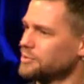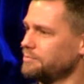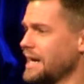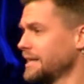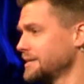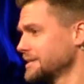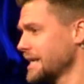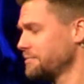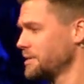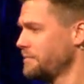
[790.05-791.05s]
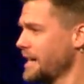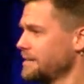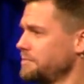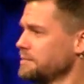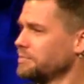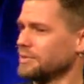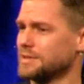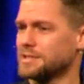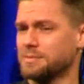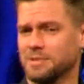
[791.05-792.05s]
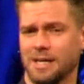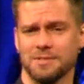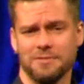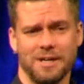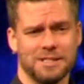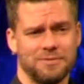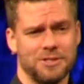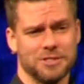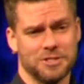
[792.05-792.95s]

bad things happen to bad people, and sometimes the vice versa.